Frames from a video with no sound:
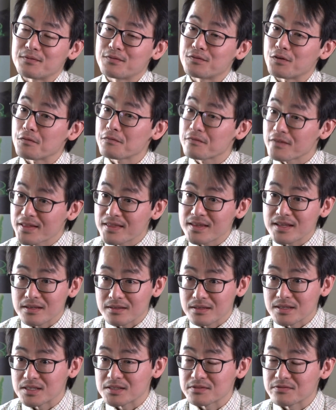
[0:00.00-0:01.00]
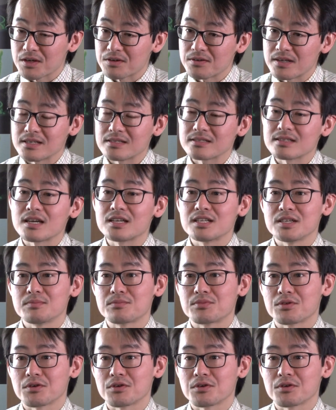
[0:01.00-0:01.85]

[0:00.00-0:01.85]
for funding this very exciting